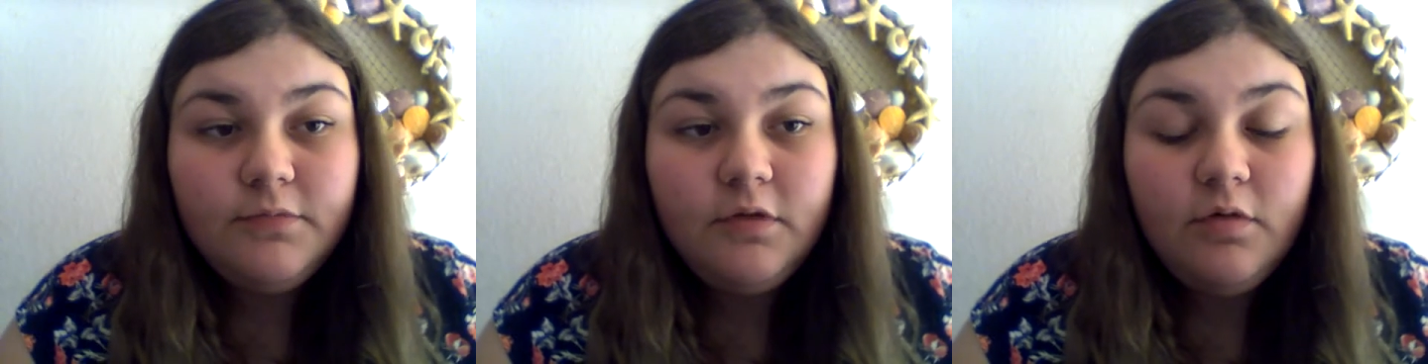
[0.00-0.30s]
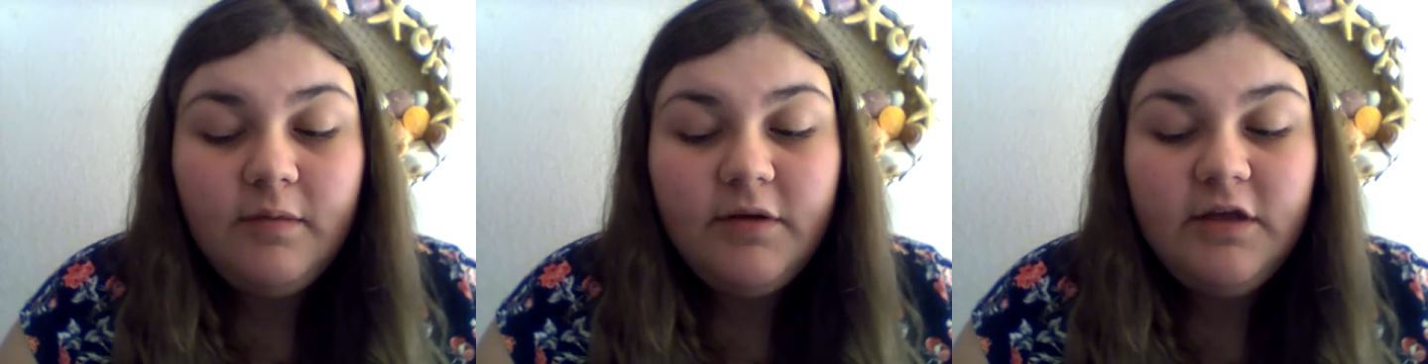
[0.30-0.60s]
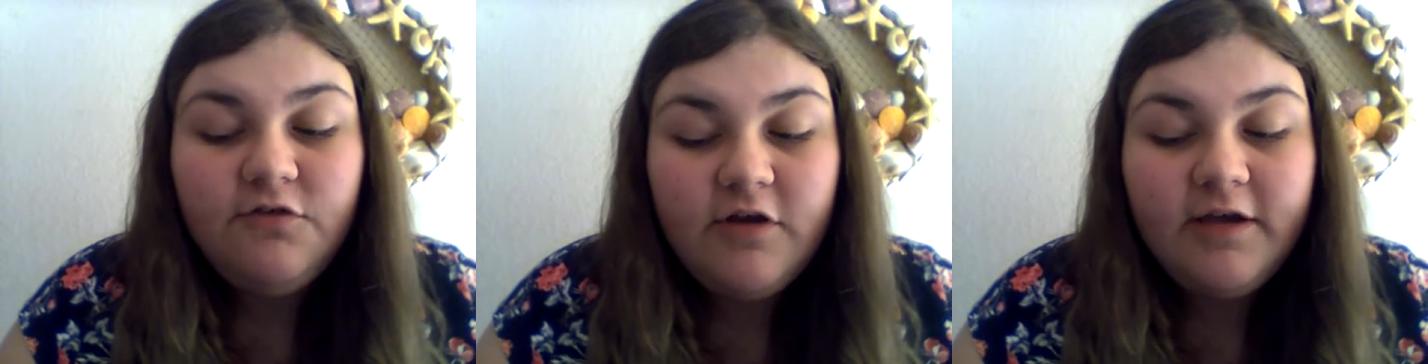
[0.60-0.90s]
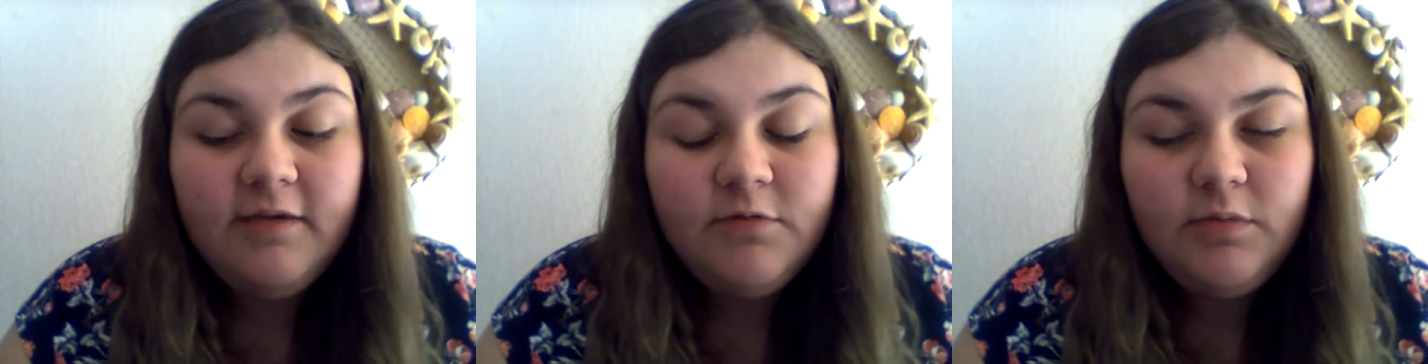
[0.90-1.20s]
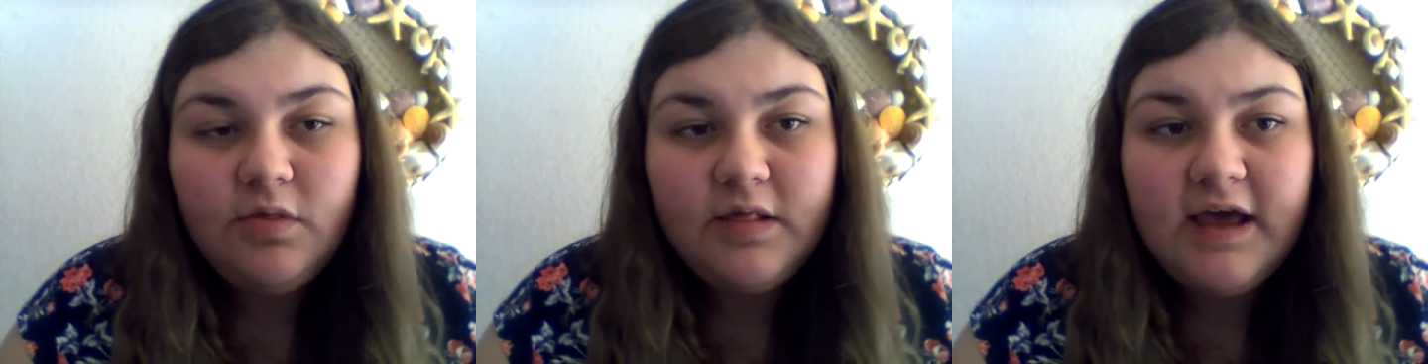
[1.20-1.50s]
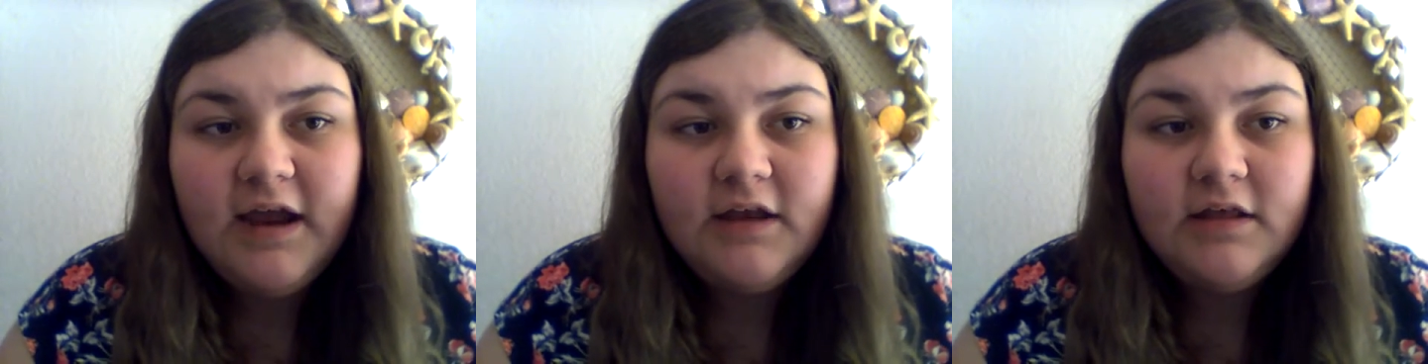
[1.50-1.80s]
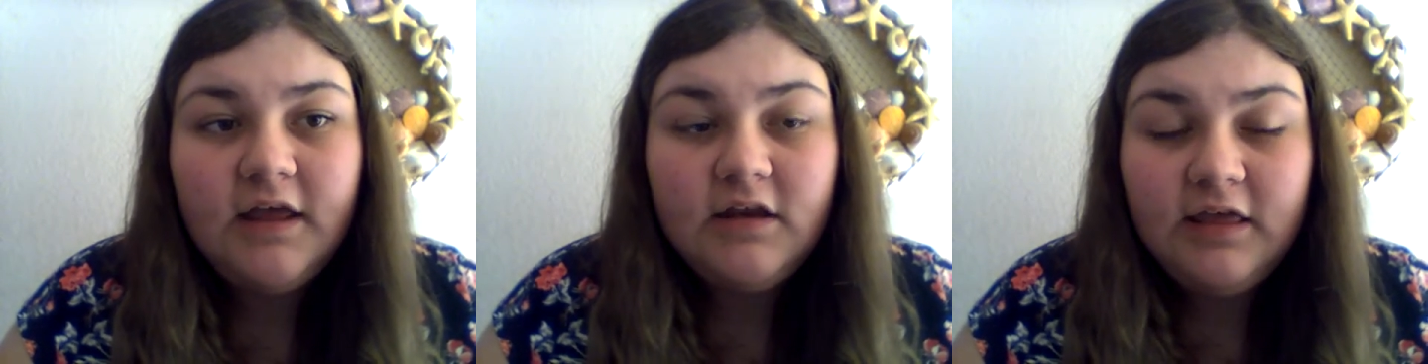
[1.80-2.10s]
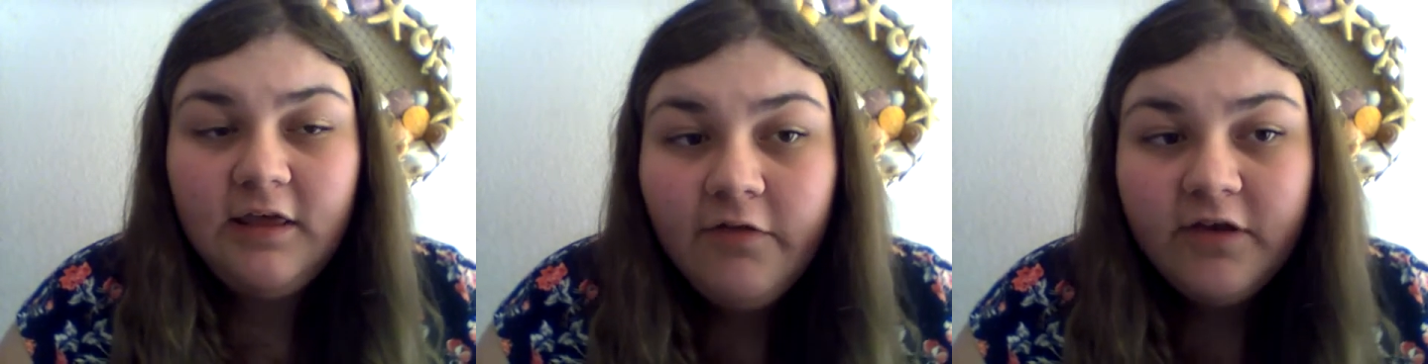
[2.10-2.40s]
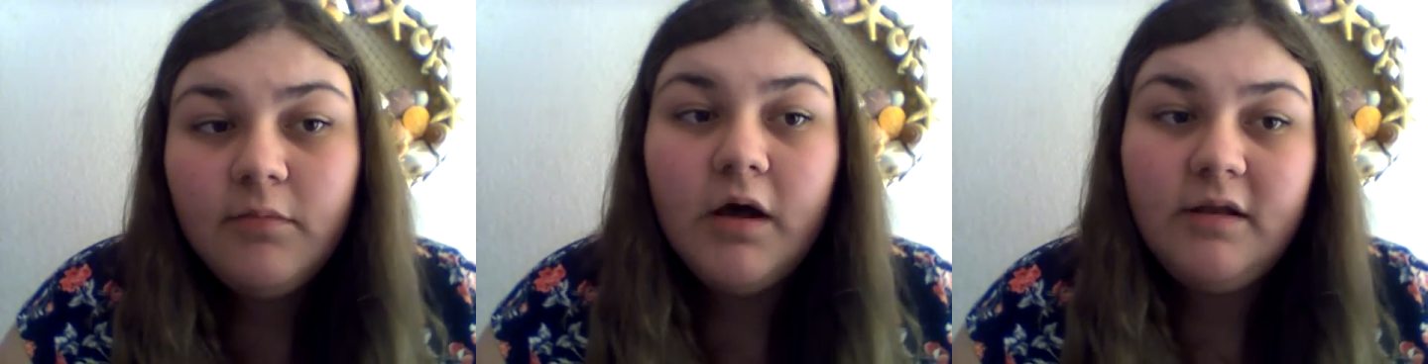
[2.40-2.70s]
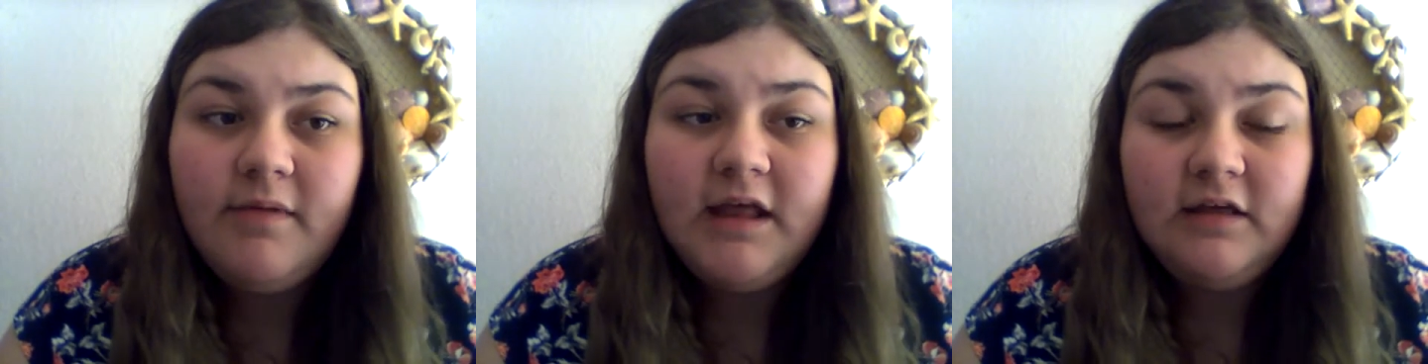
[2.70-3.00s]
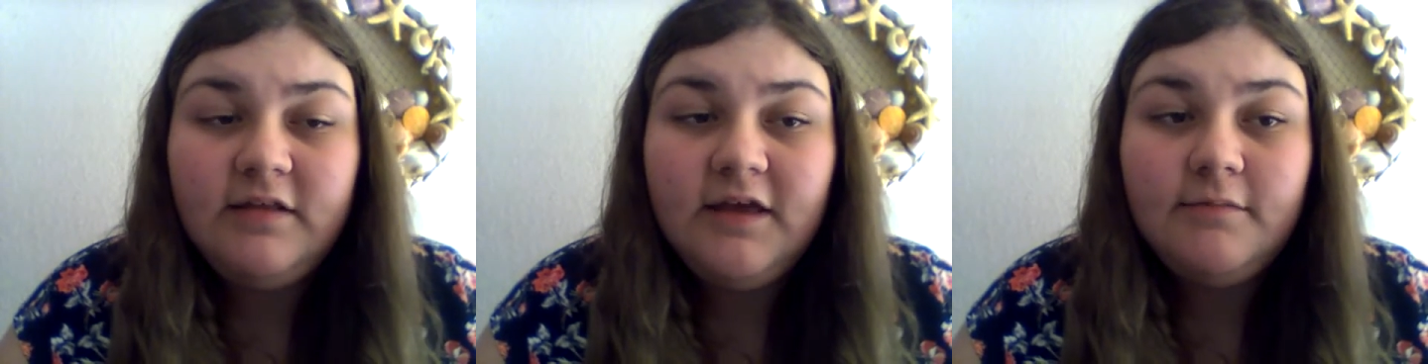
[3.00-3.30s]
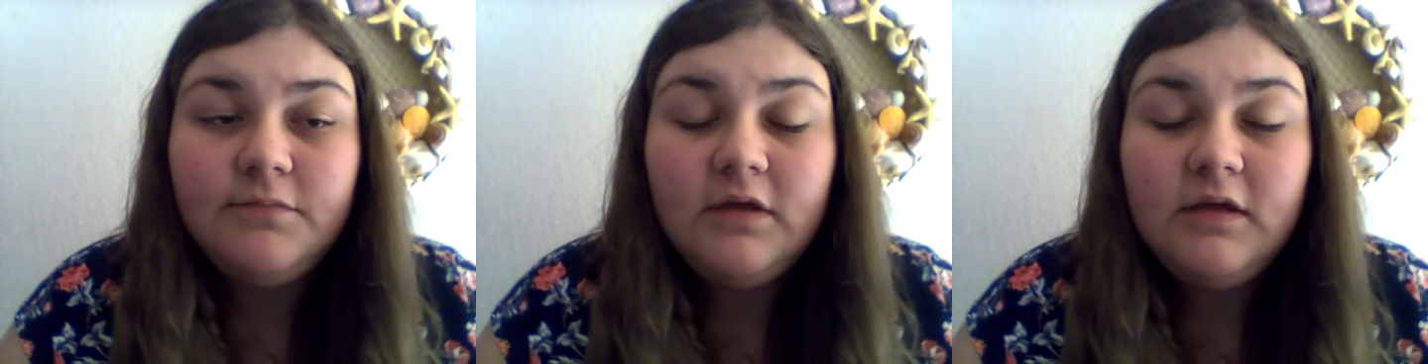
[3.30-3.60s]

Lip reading: somebody struck him from the side and killed him automatically